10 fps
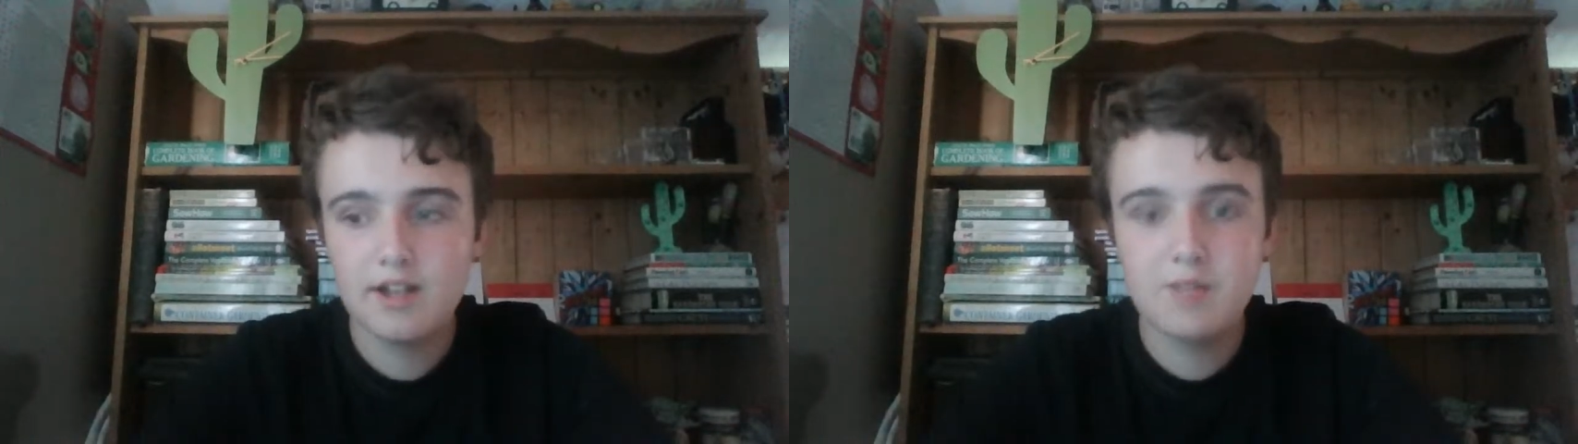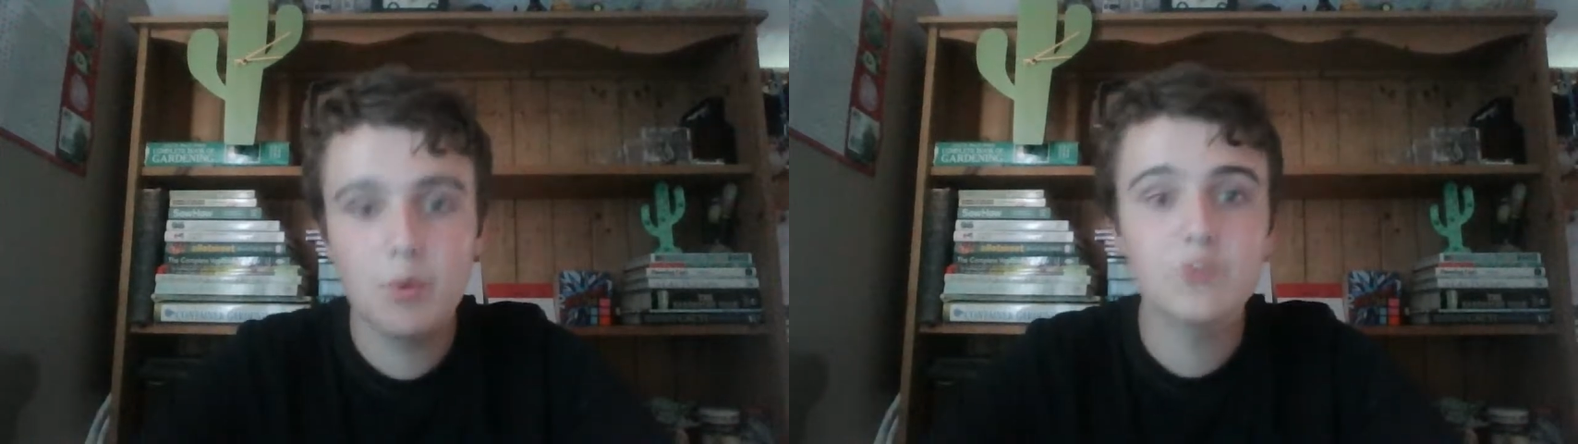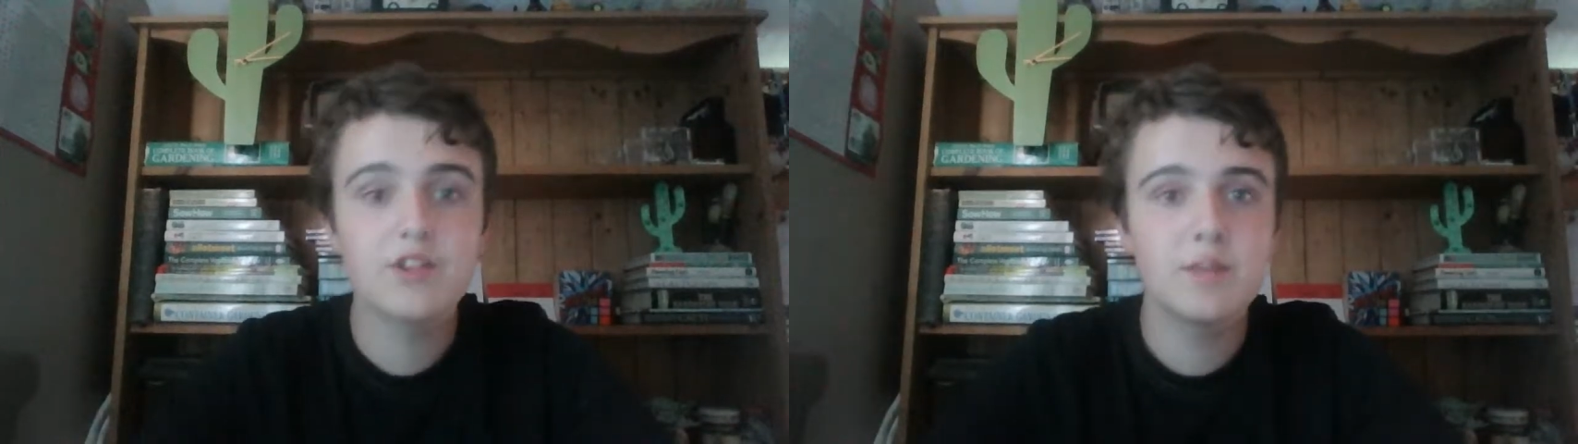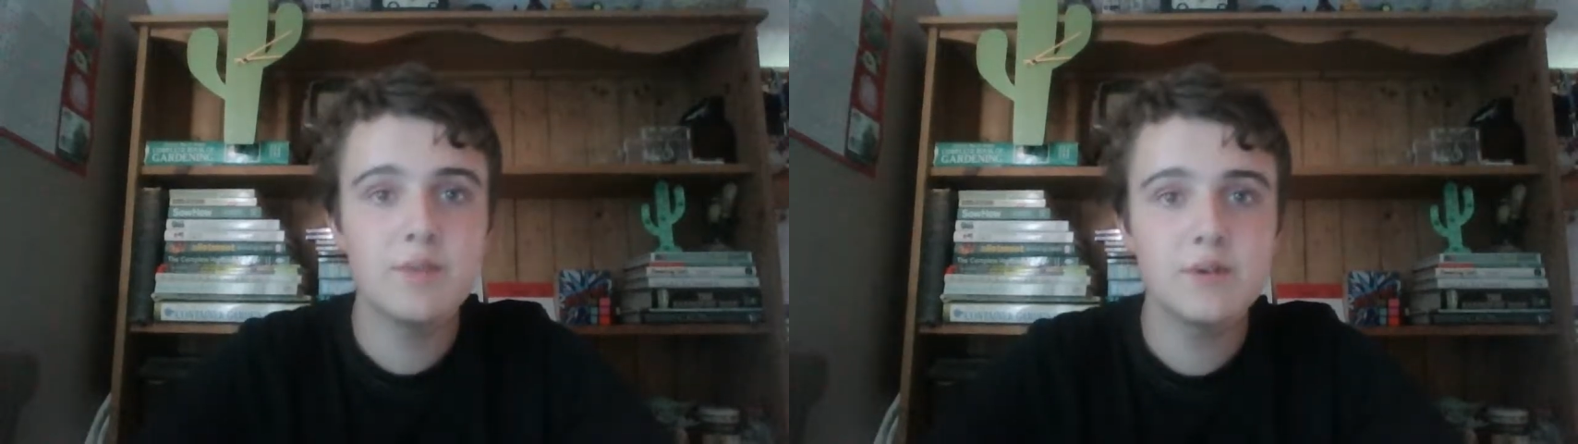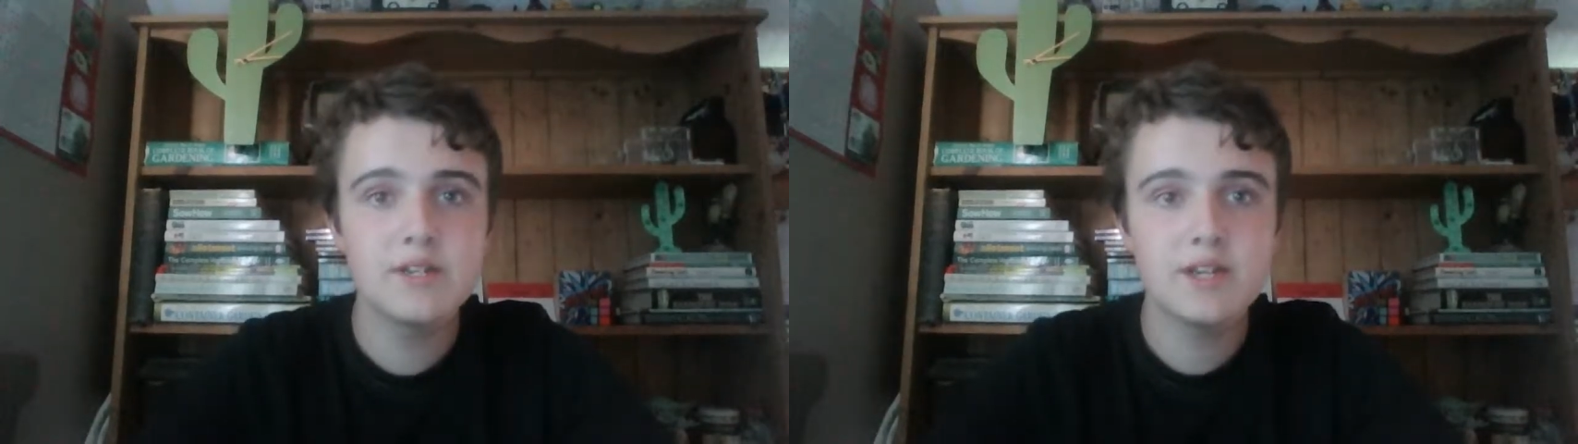supports the
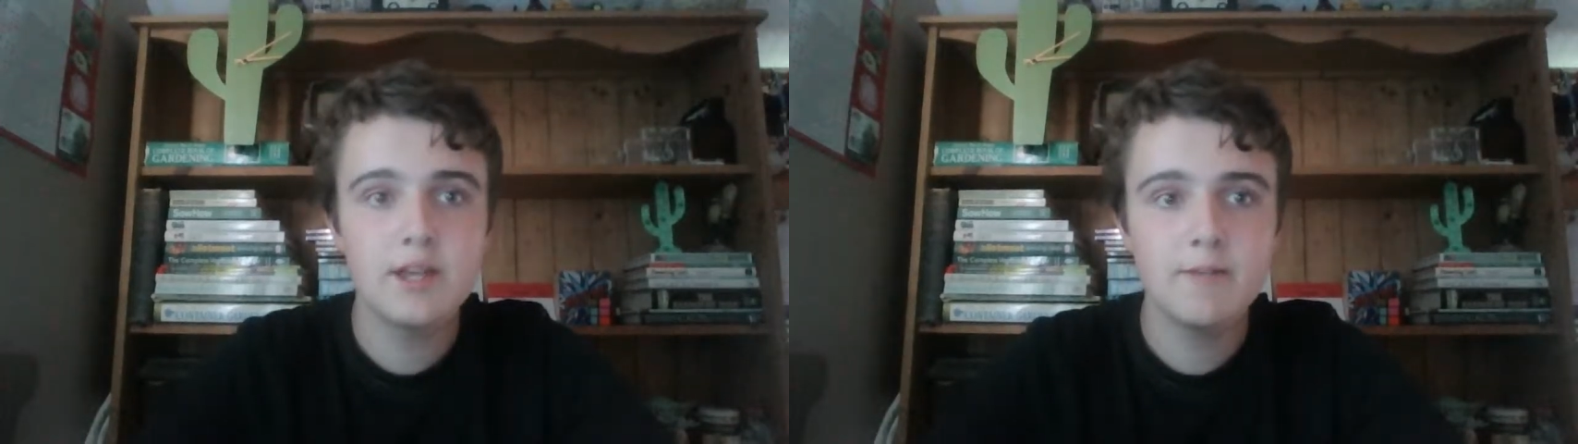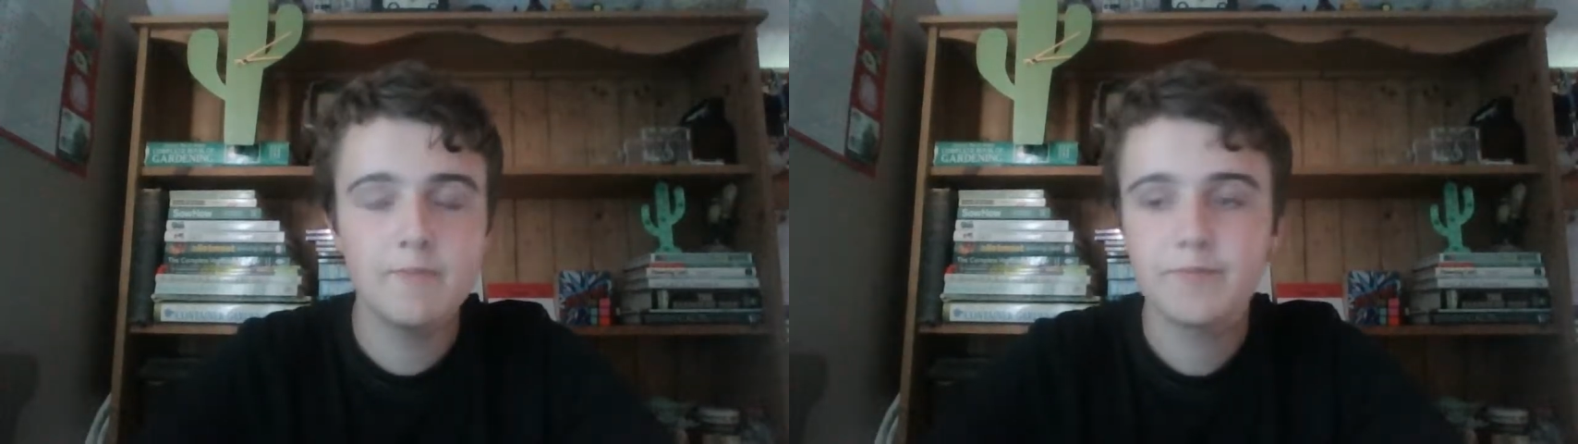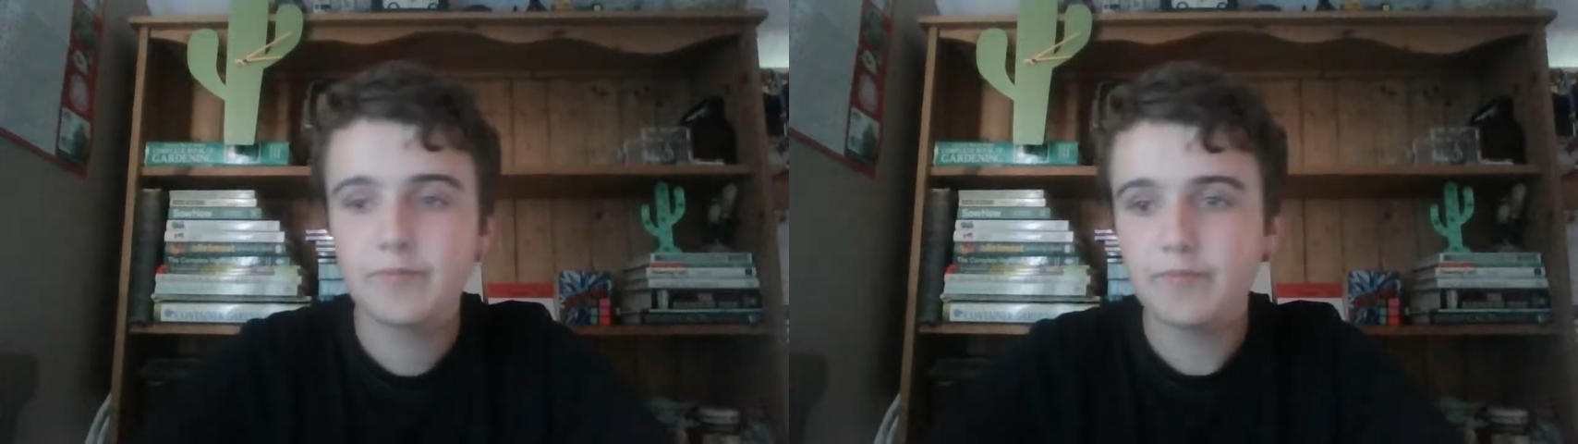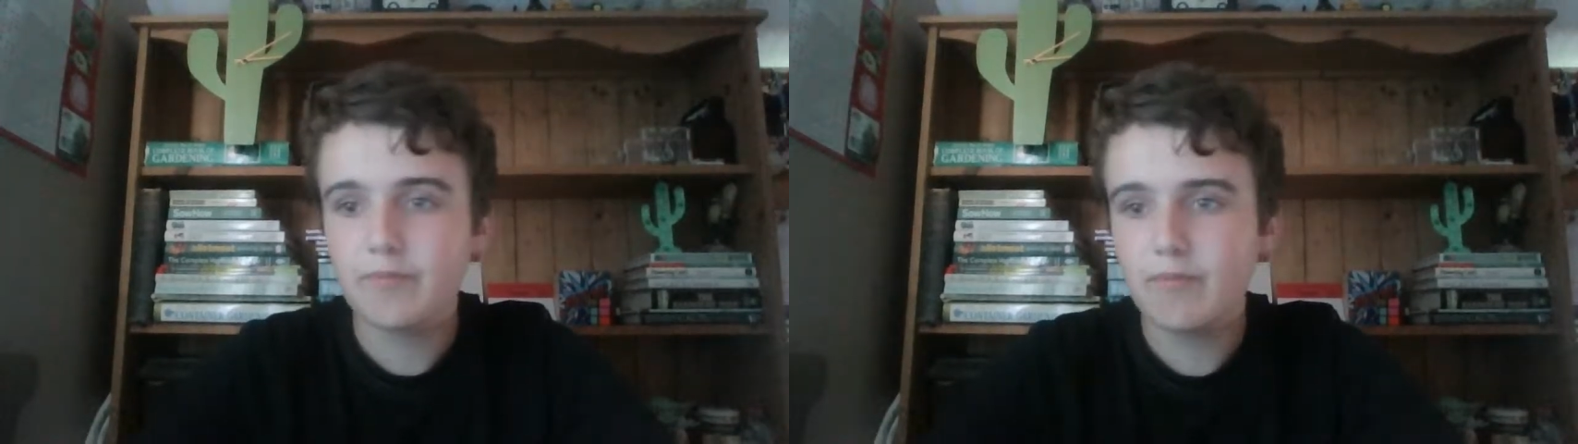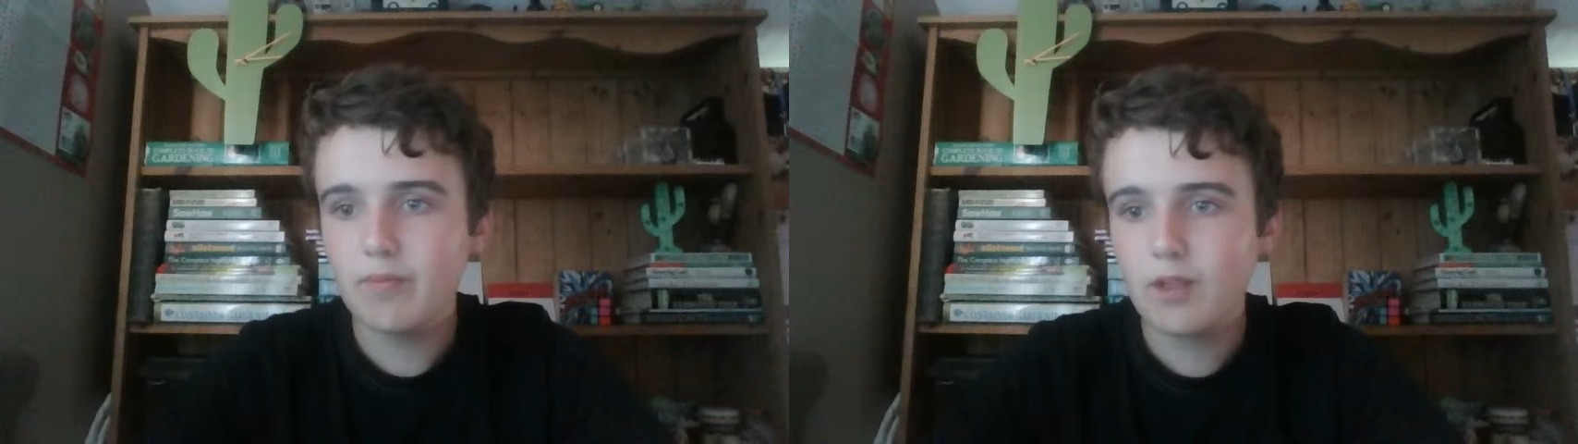community,
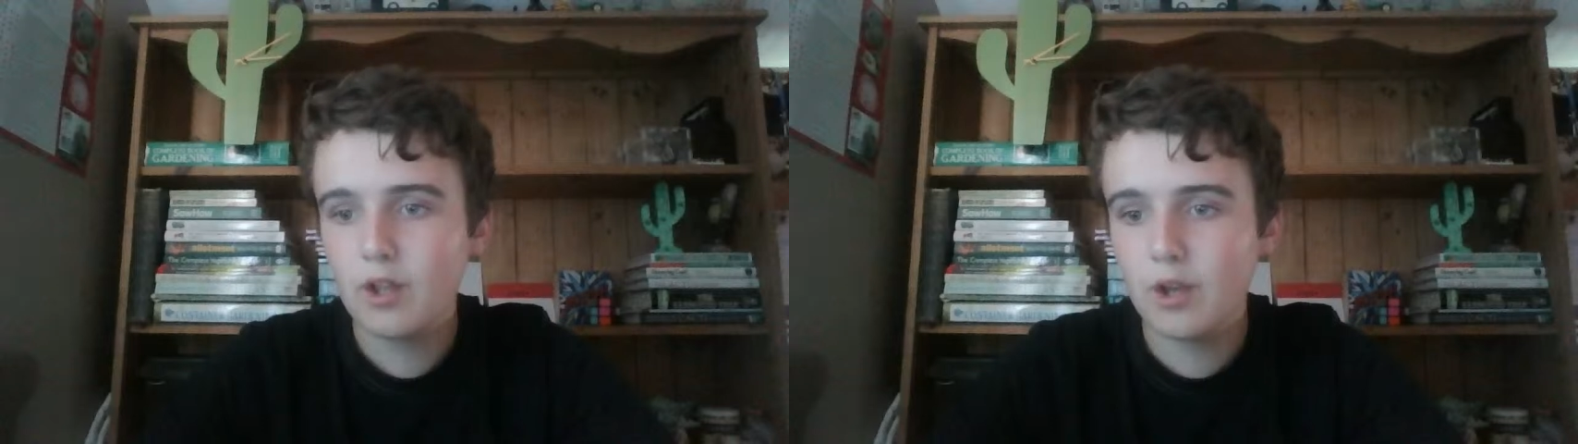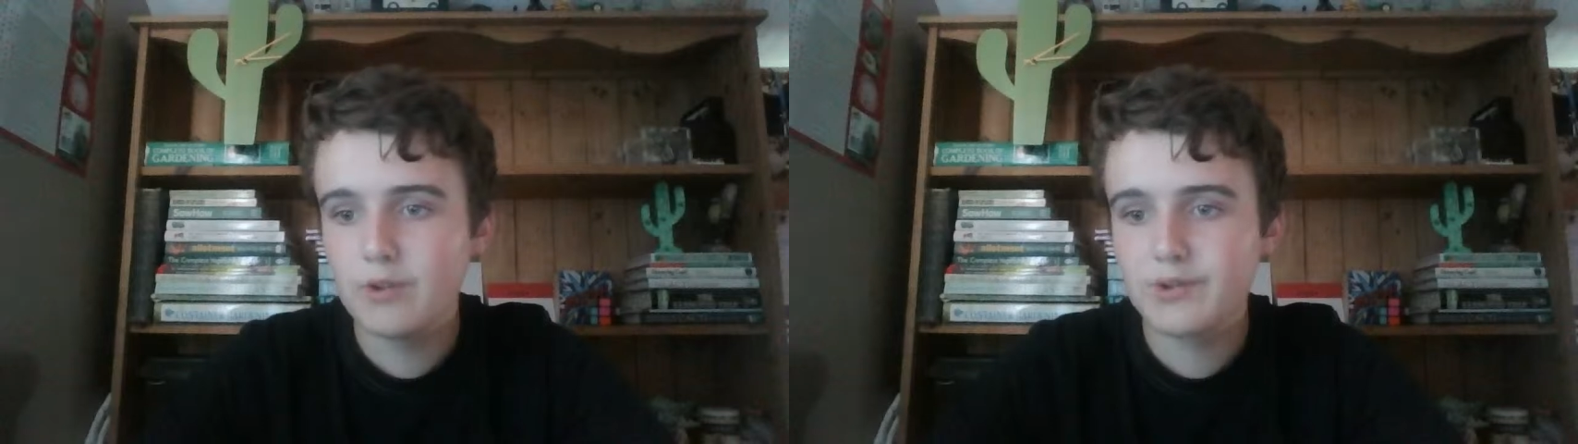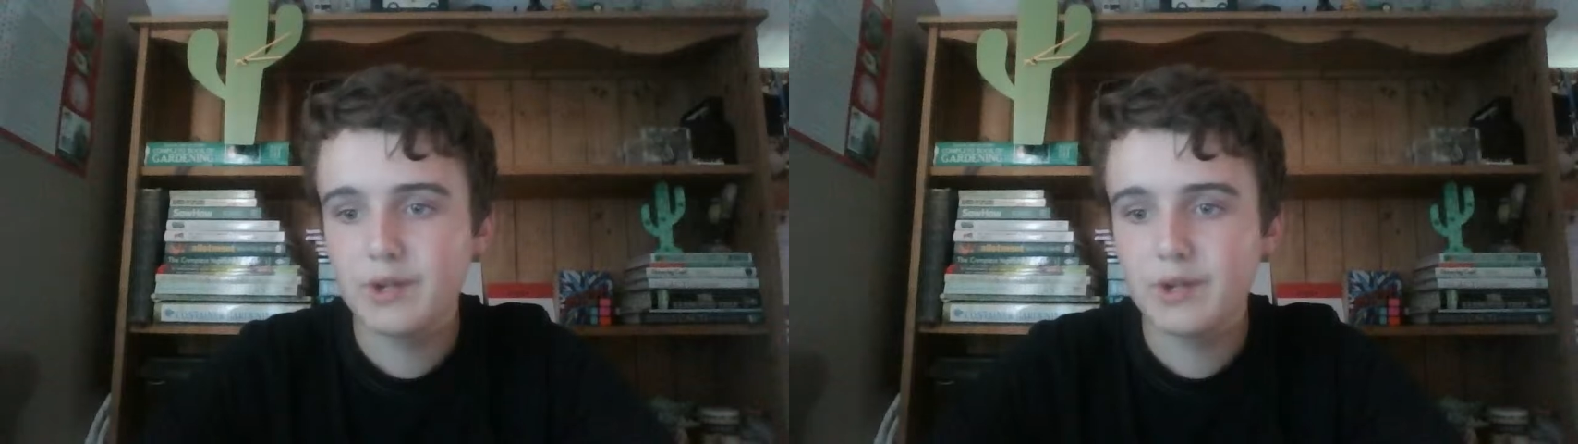goes